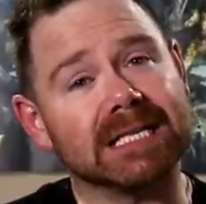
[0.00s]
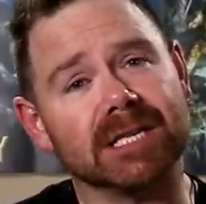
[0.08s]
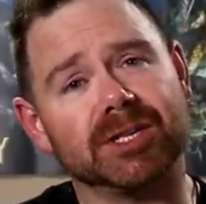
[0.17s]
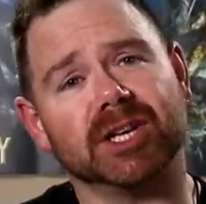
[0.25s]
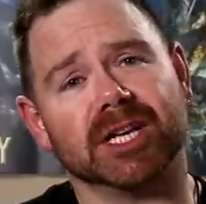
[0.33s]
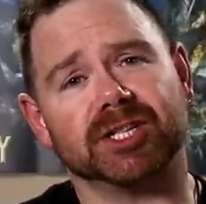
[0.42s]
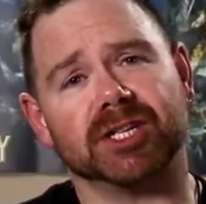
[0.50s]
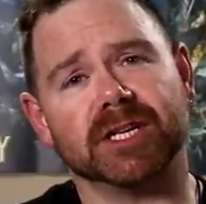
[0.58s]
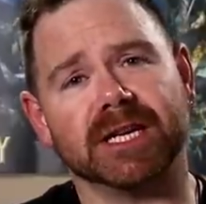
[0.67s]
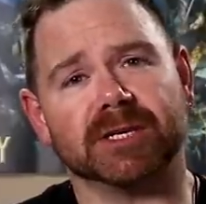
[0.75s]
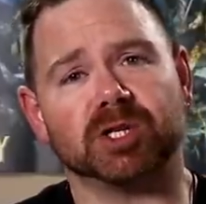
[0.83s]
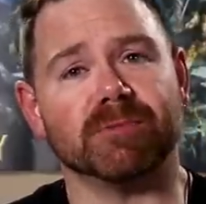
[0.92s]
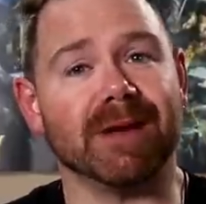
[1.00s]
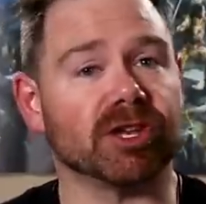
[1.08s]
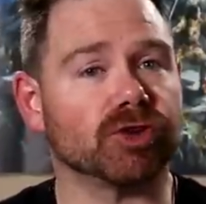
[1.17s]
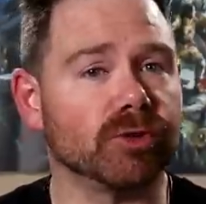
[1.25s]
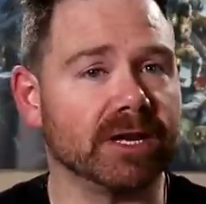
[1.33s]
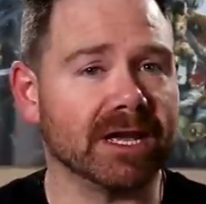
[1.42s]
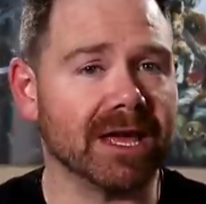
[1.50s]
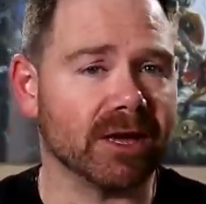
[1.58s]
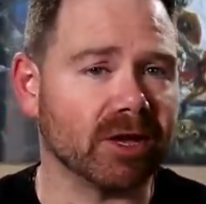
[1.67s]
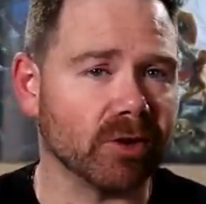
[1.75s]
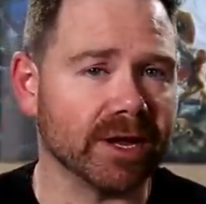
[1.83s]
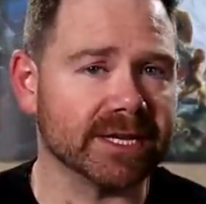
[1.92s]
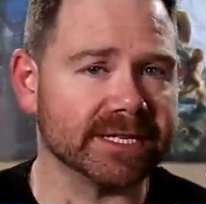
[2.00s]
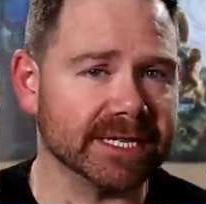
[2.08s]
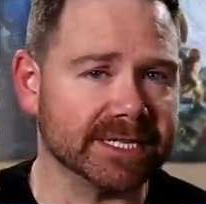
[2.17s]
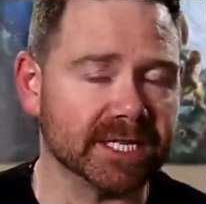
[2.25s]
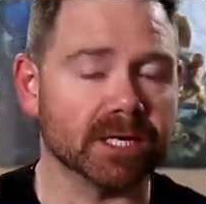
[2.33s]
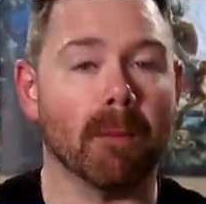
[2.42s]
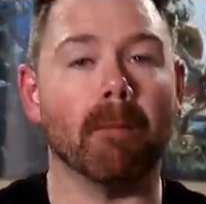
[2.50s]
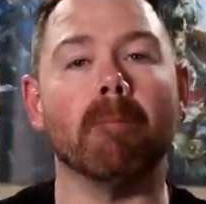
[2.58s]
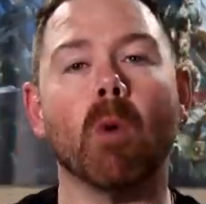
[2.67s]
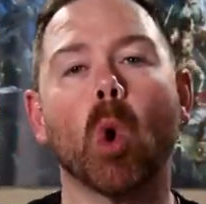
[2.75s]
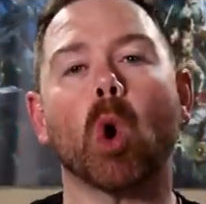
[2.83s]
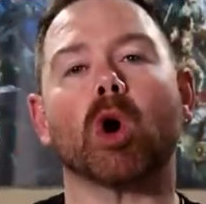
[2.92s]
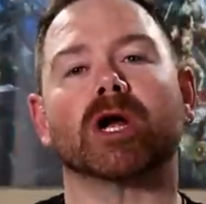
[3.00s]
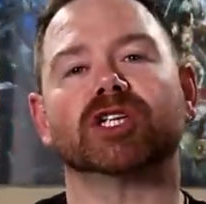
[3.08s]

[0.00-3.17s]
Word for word: suggestion is to make treating and curing diseases more